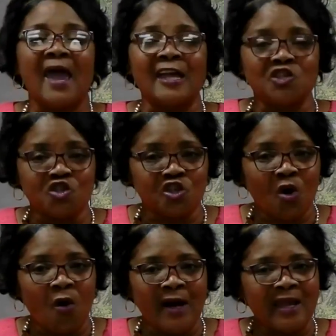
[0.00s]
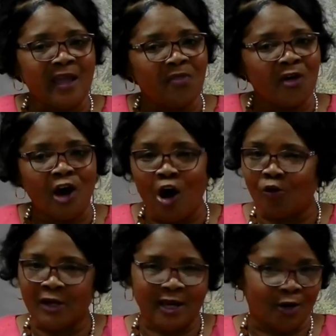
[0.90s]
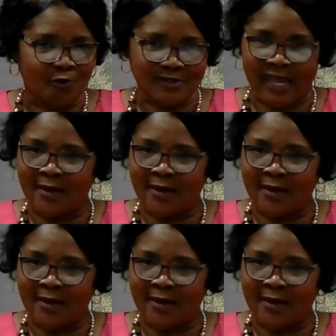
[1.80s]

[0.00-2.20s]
and joy in the Holy Ghost.